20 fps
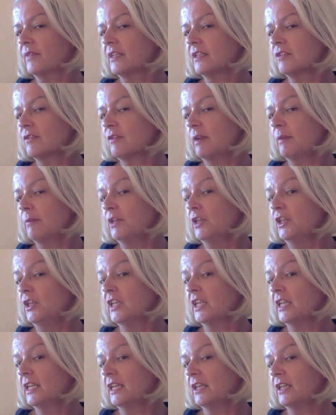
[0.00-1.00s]
So I'm
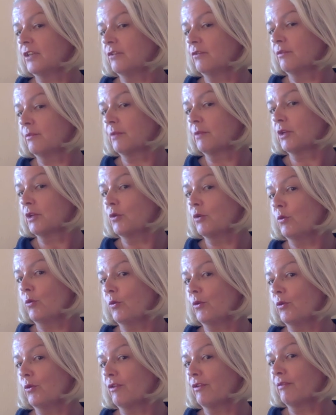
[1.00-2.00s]
looking at you from the
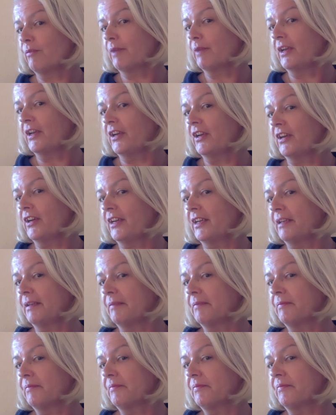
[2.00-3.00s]
corner of my eye.
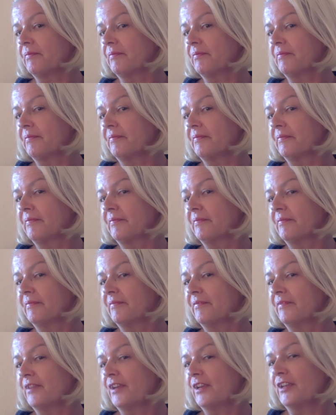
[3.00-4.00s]

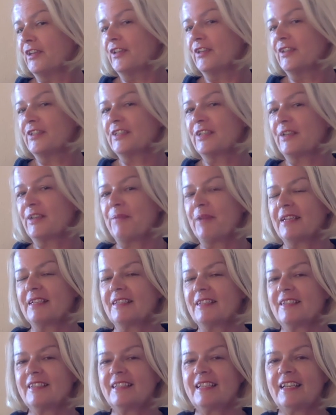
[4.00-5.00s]
Very good. Come back
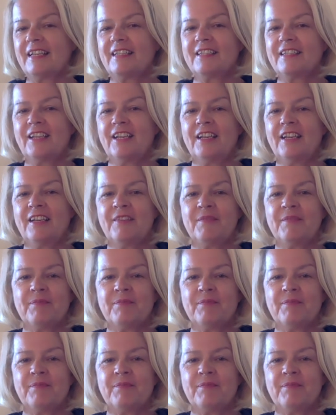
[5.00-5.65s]
to the center.